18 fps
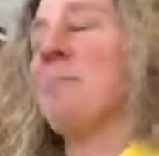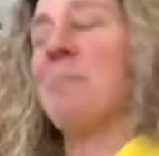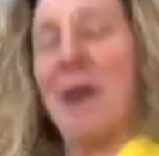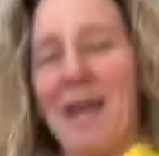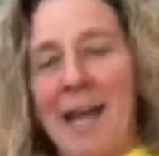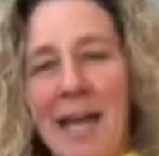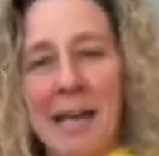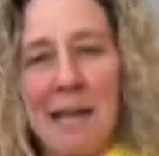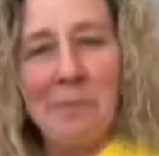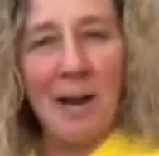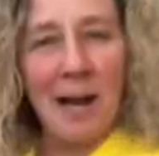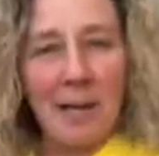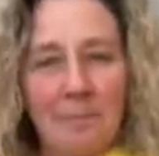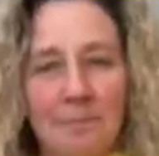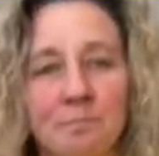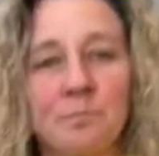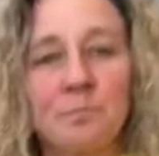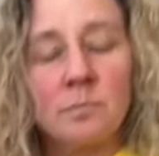Anyway,
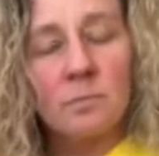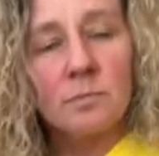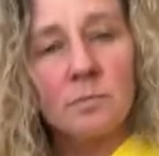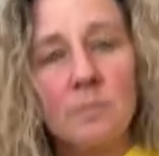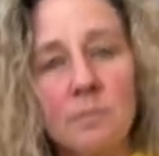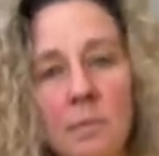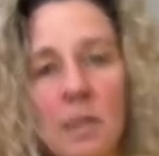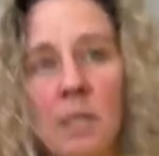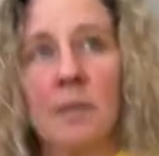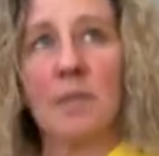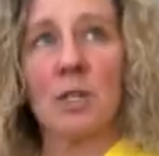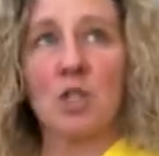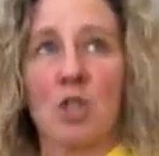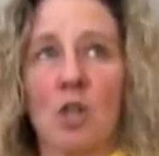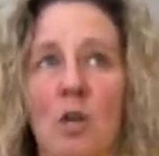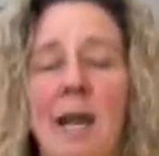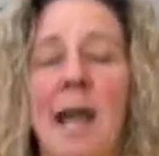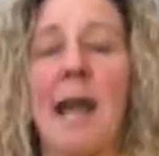this shirt
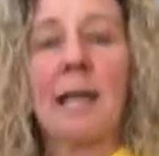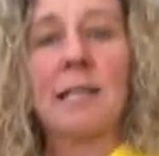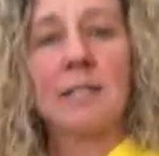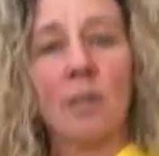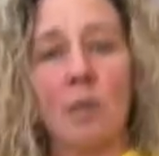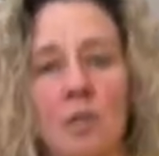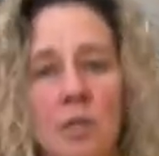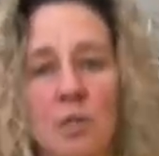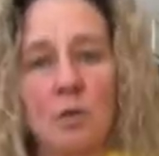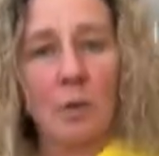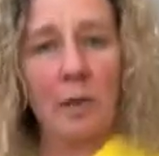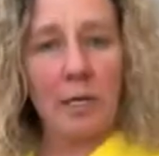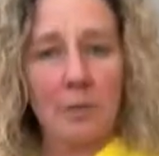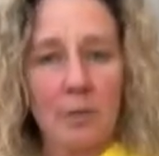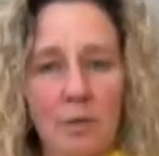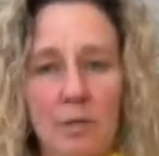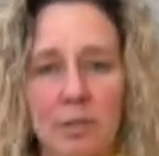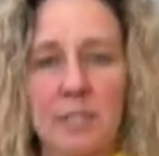hangs here because
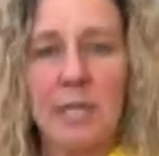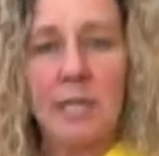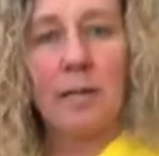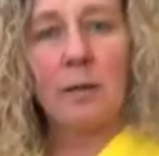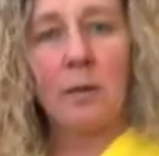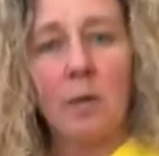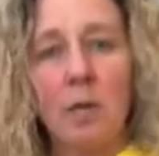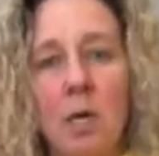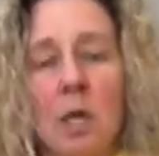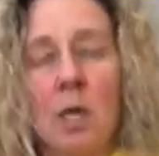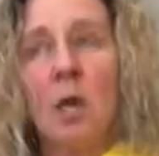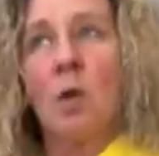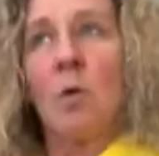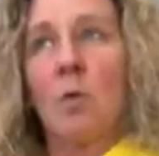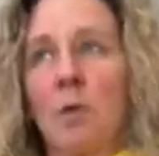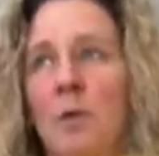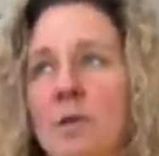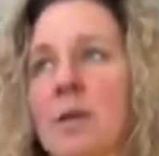2013, whether
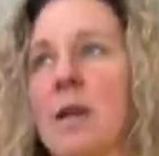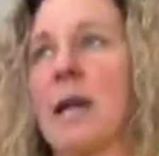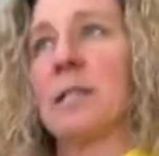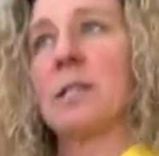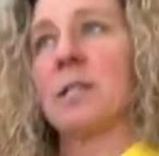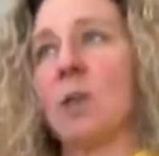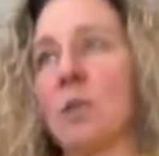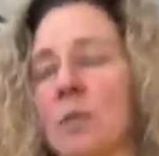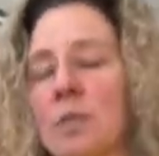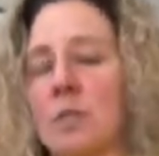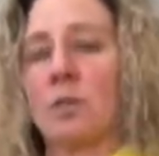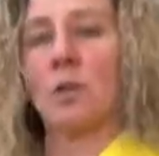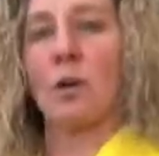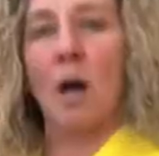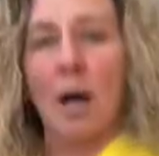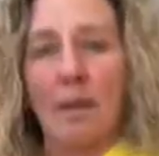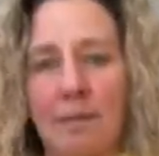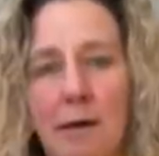you guys know this or not,
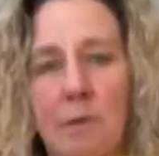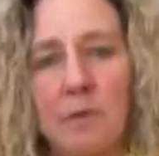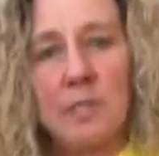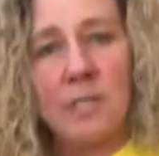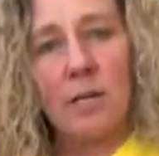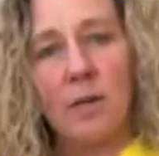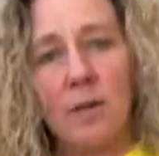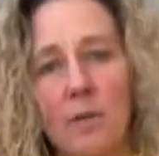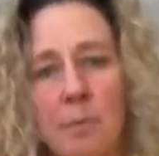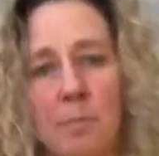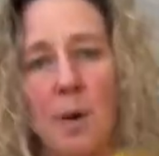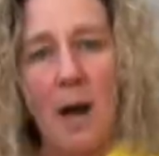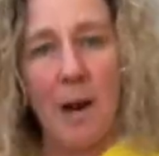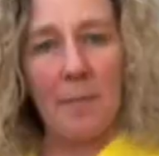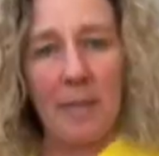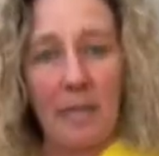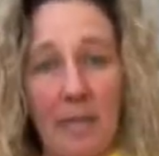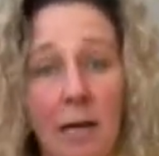that was the year of the
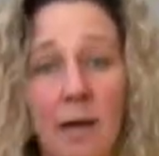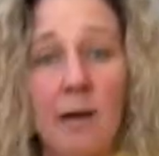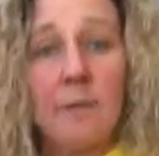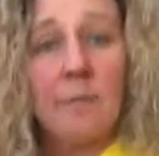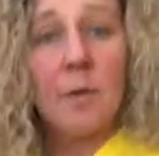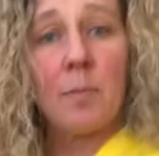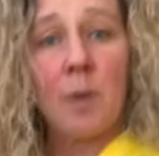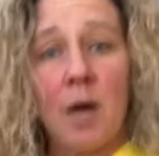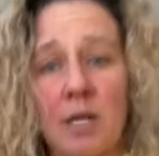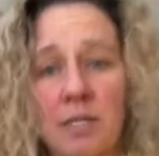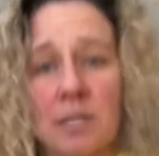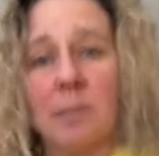bombing of the Boston